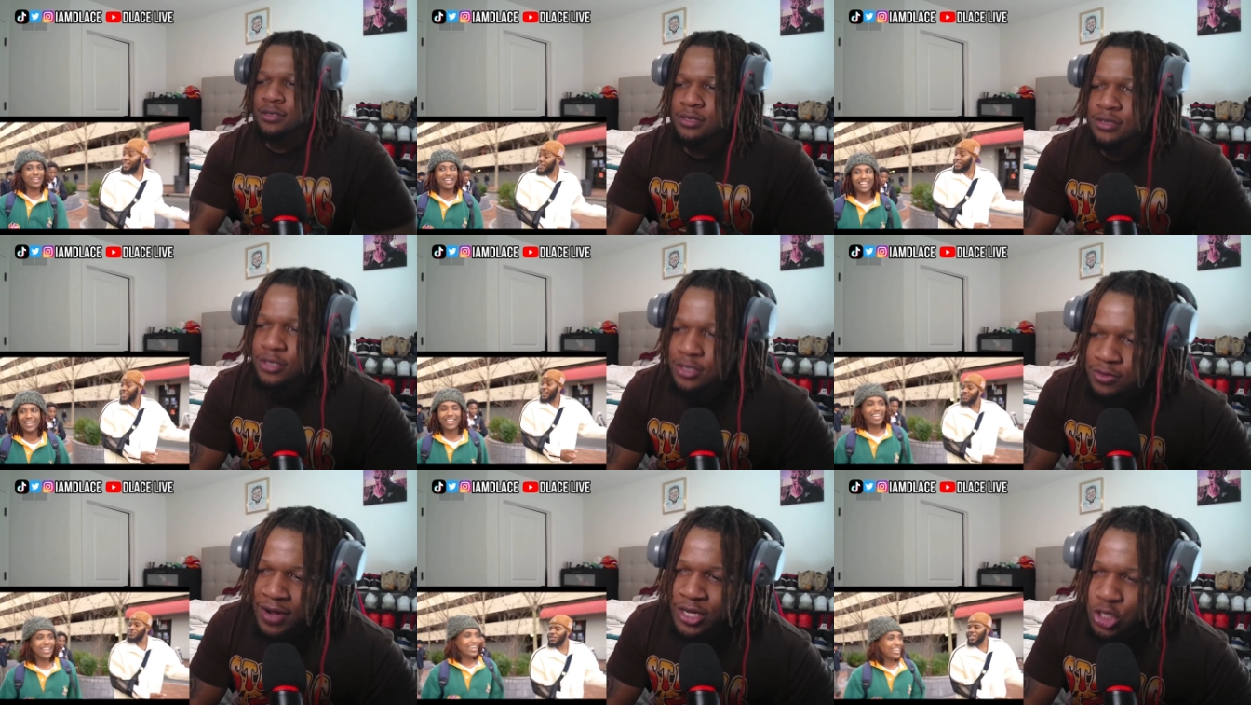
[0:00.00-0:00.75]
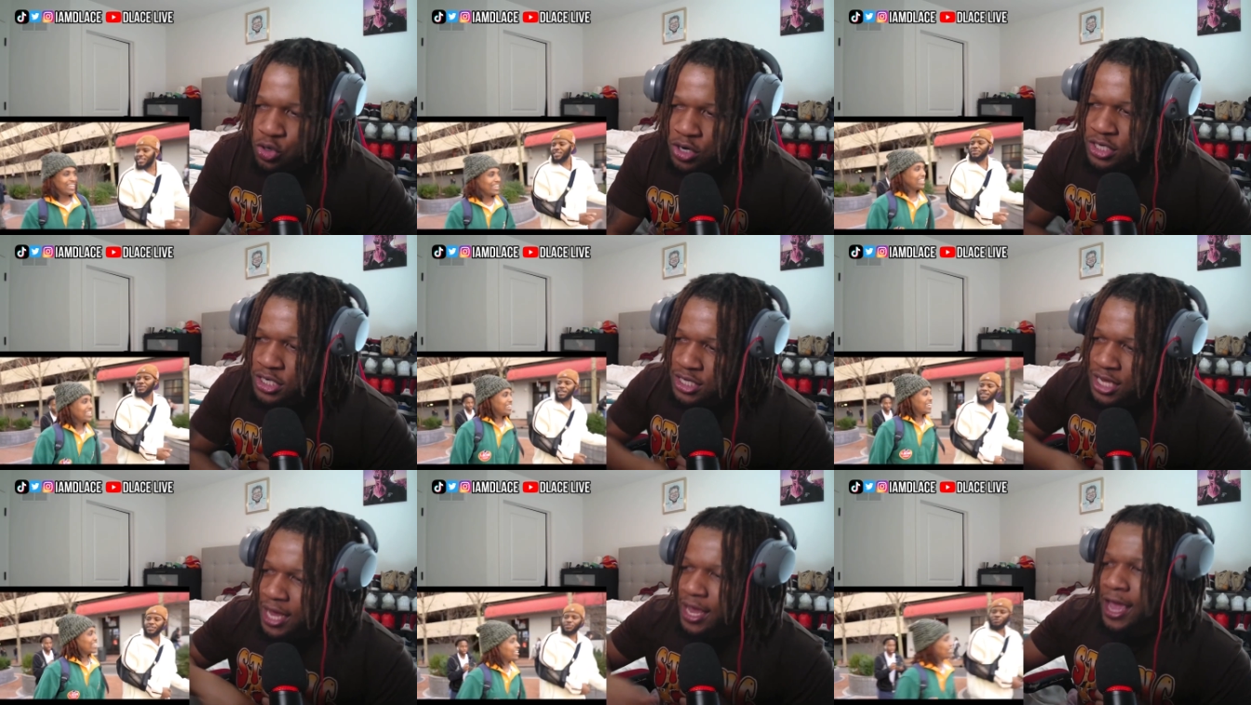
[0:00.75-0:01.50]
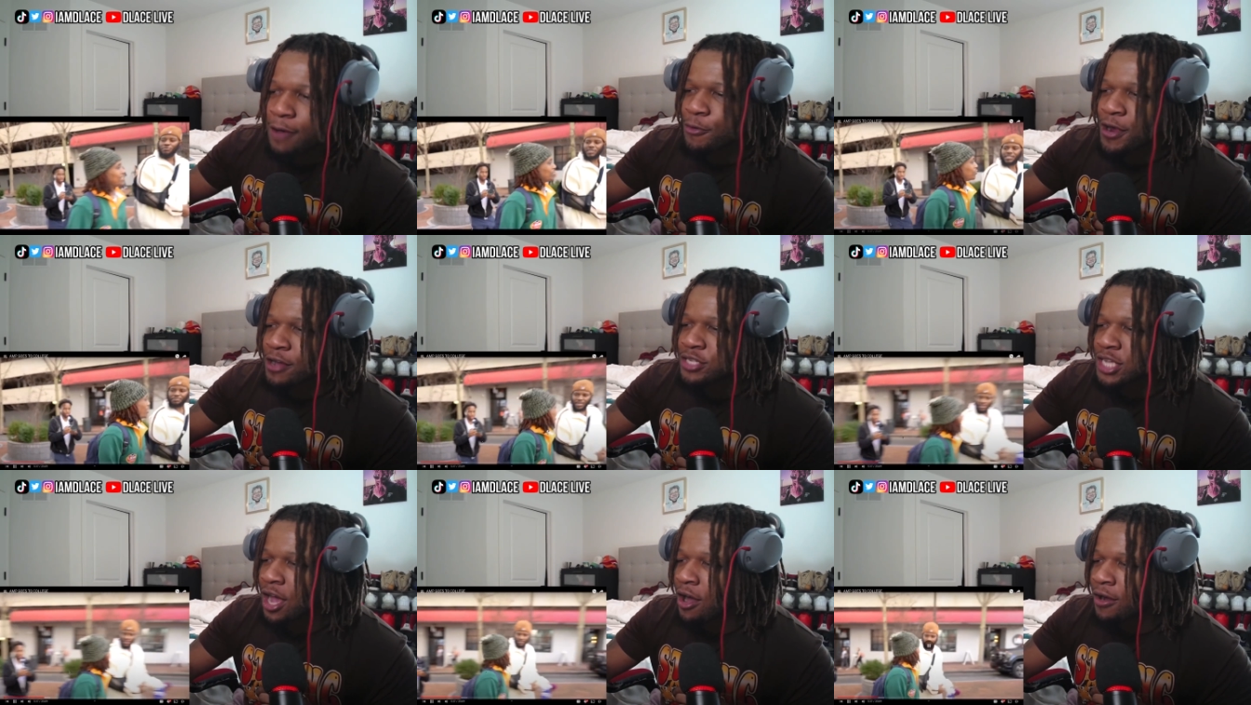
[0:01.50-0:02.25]
You at Georgia State. Hey, real
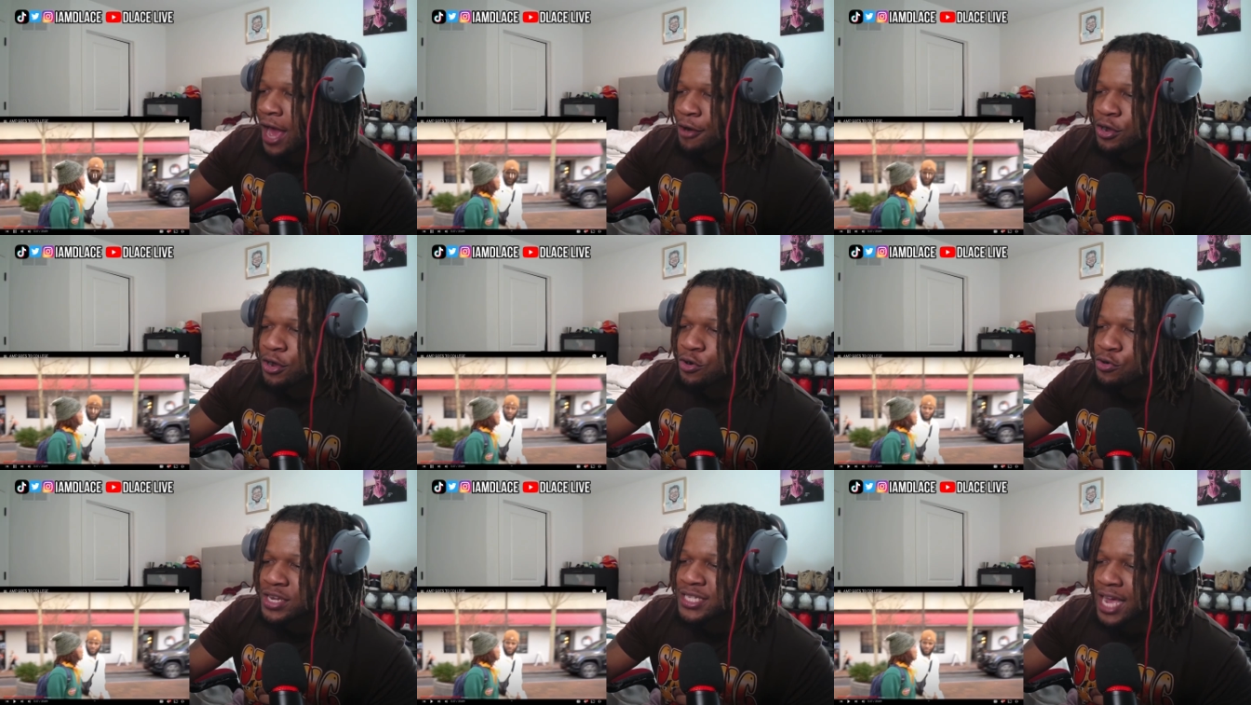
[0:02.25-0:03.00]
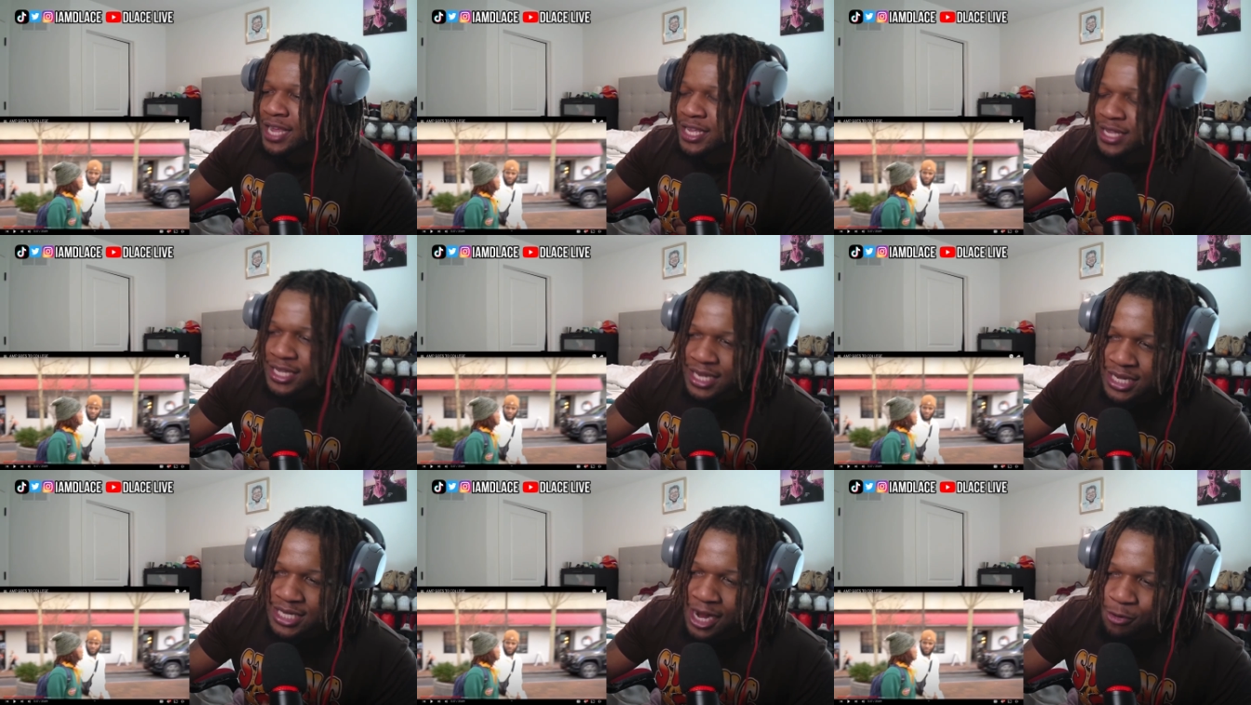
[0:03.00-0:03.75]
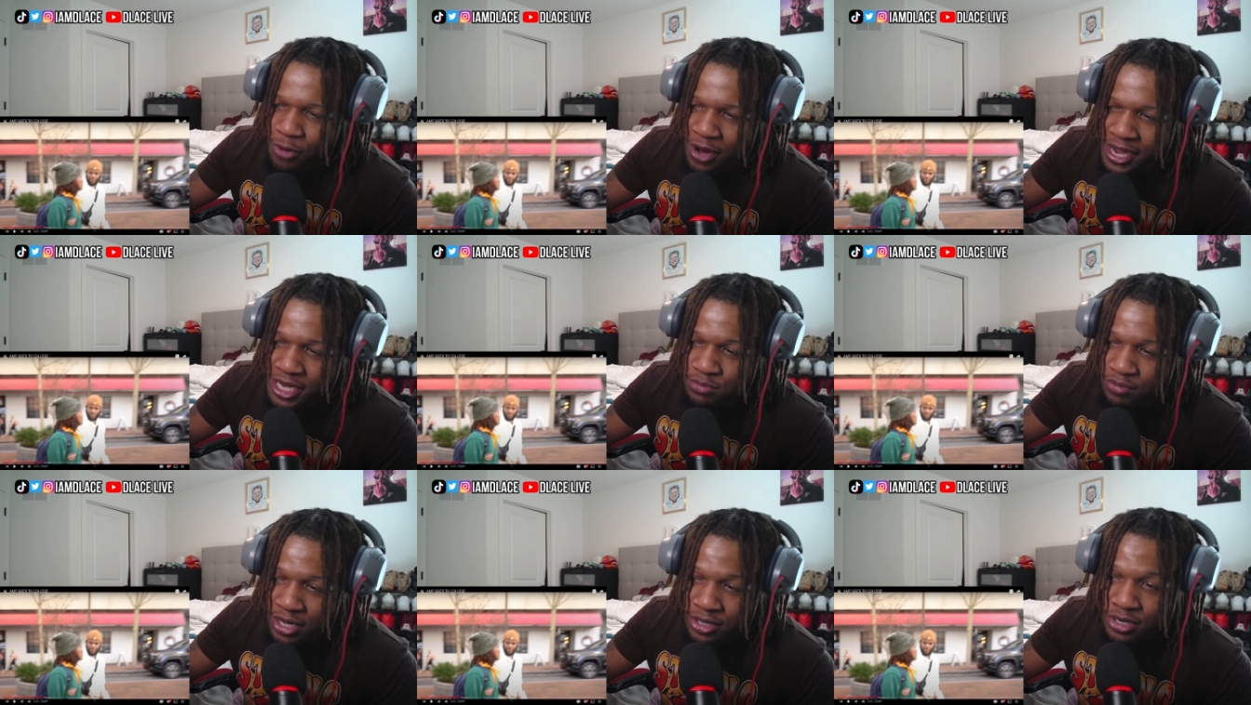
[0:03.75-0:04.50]
talk. I don't know who this. I think they said that's like Ray's
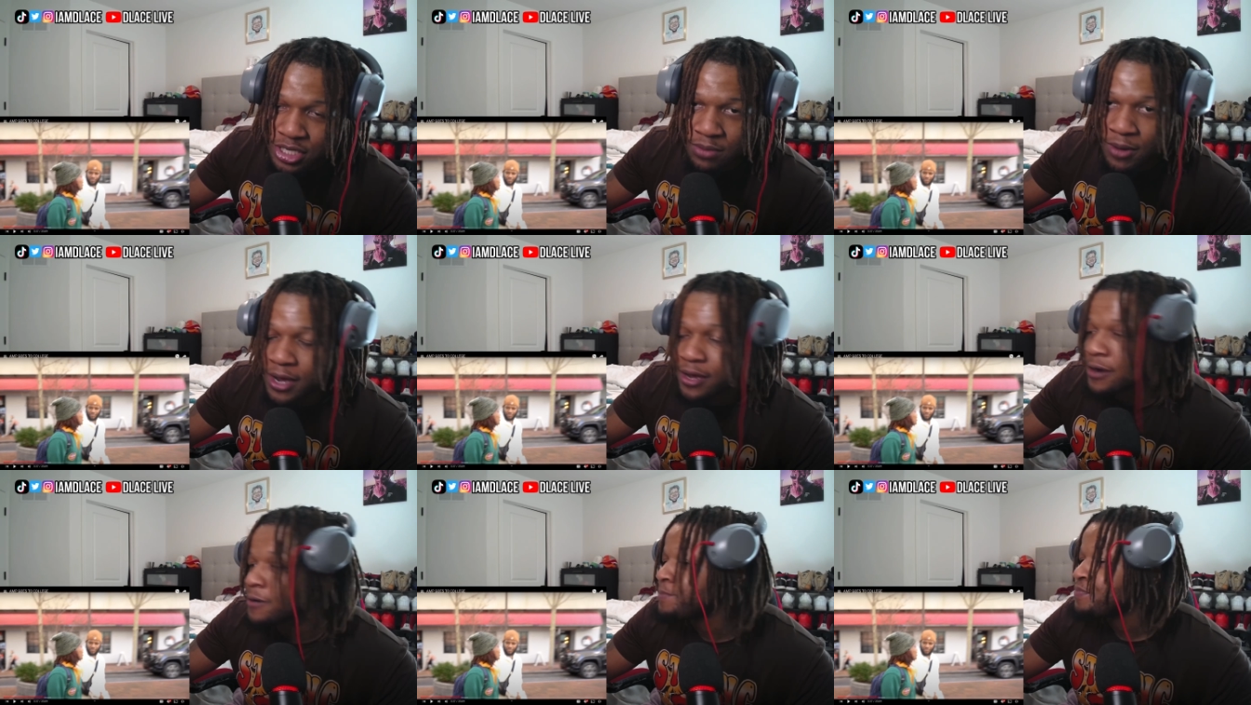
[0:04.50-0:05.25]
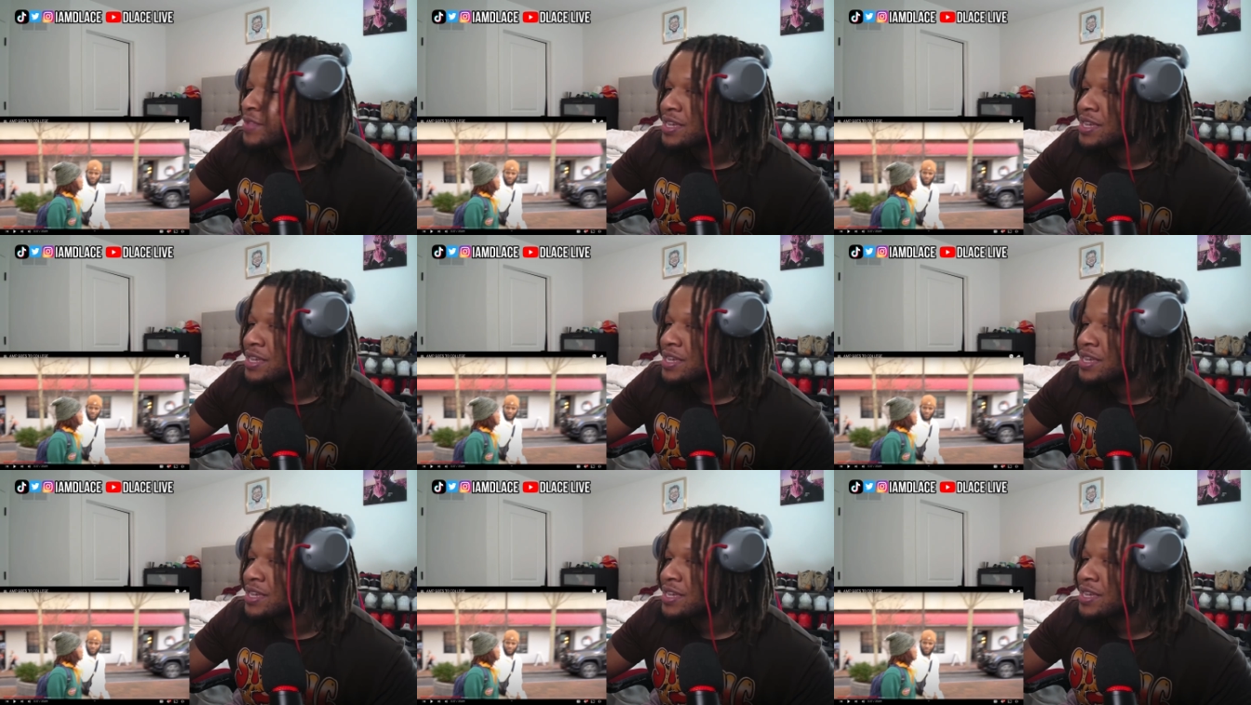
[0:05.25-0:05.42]
brother or something right here.